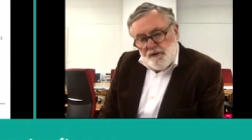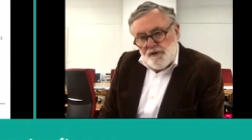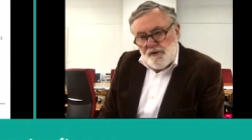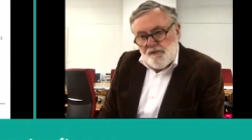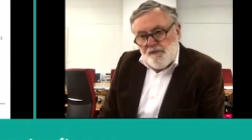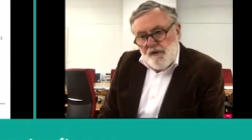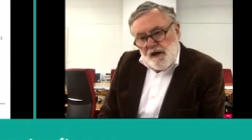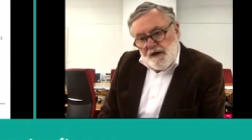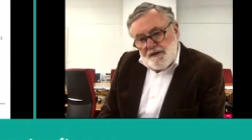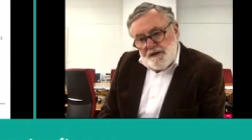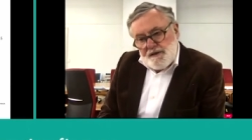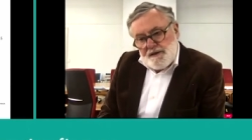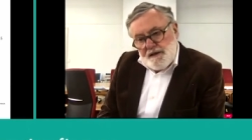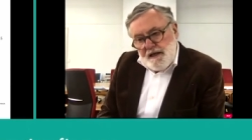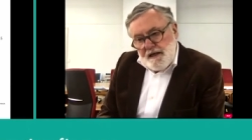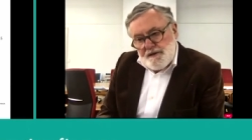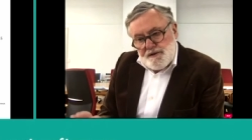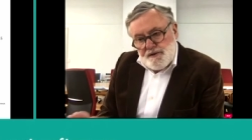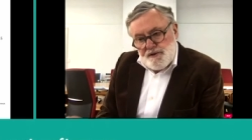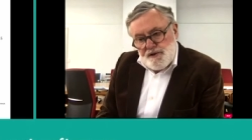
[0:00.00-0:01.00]
you find
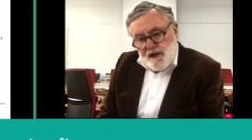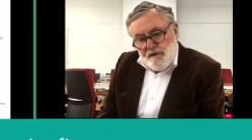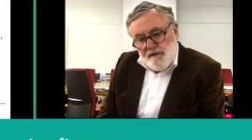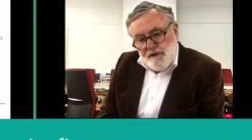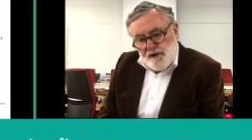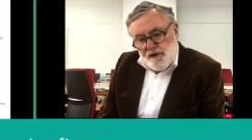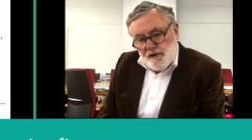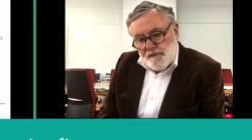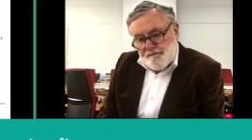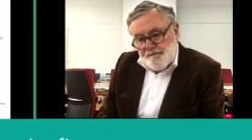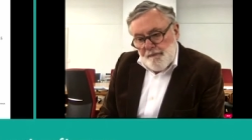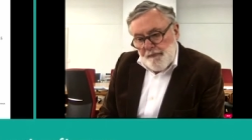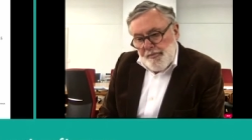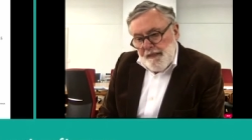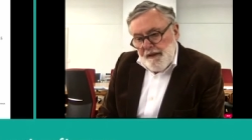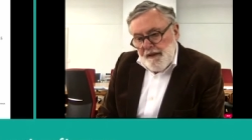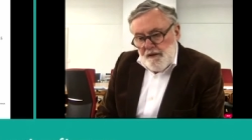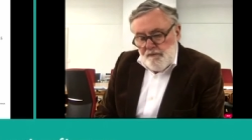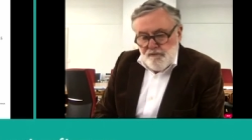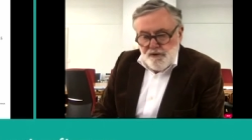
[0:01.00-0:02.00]
discussions going on
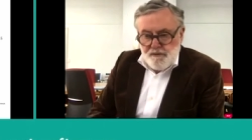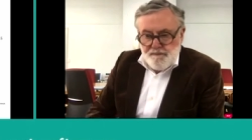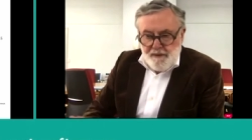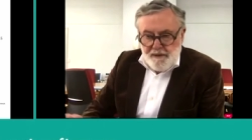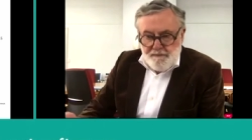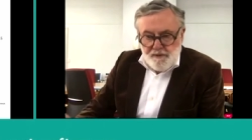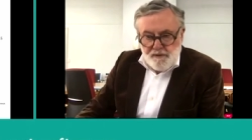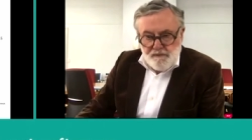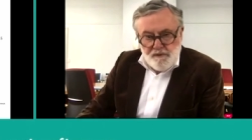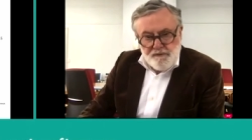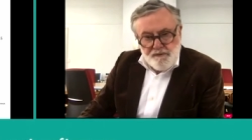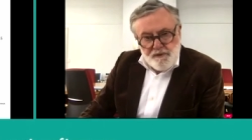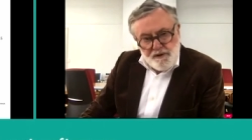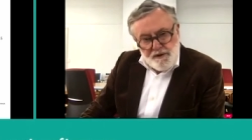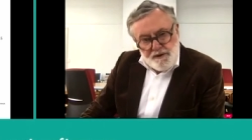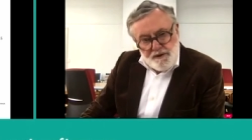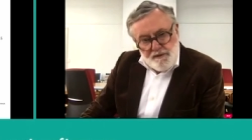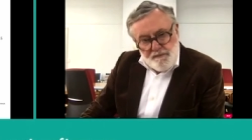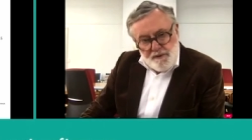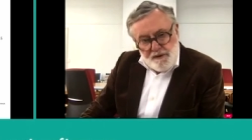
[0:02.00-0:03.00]
with people who are
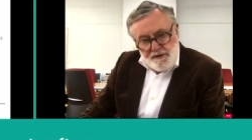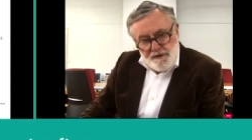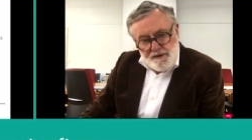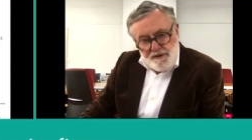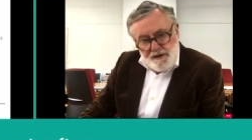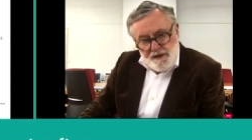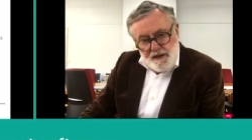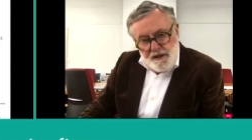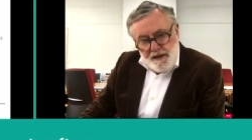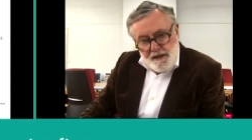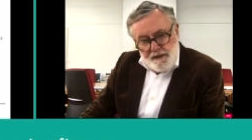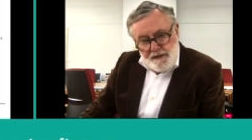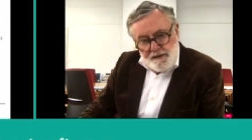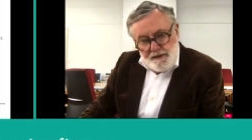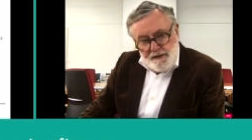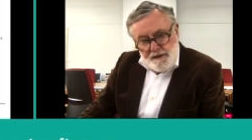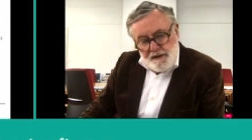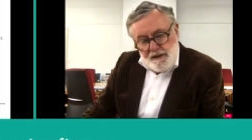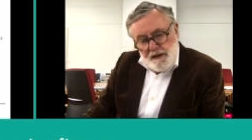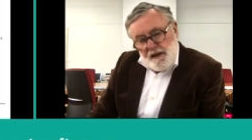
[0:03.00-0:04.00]
very committed to
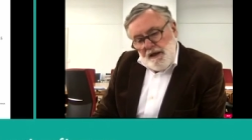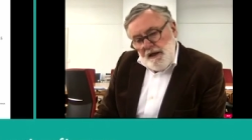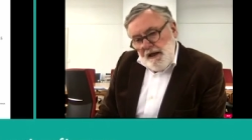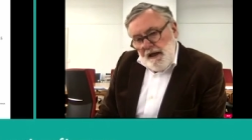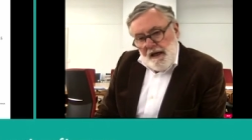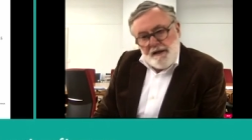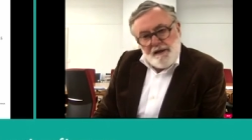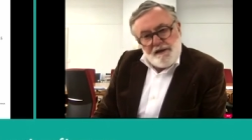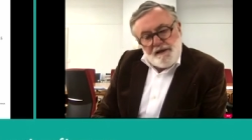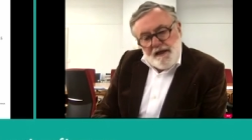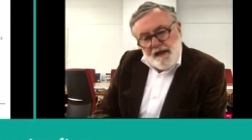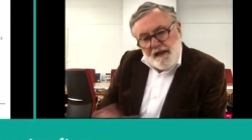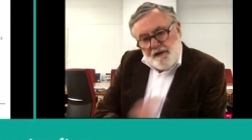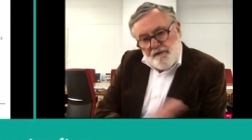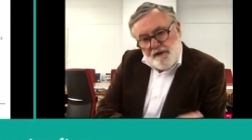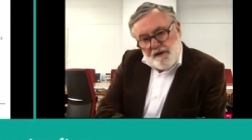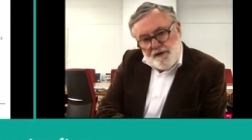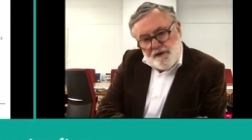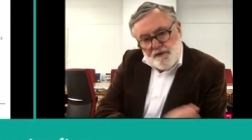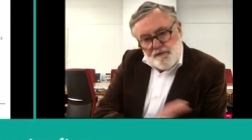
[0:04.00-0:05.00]
change, and at the
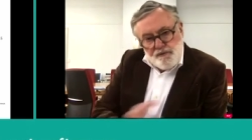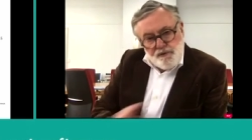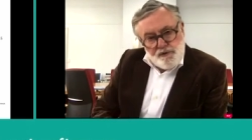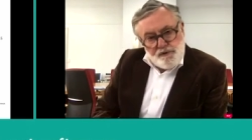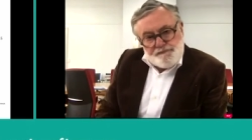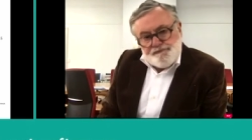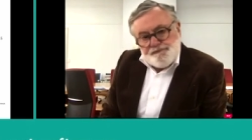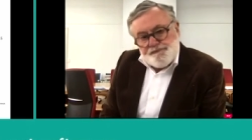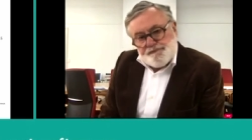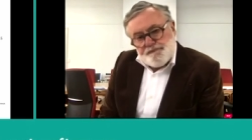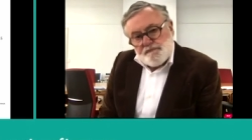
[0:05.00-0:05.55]
other end of the room,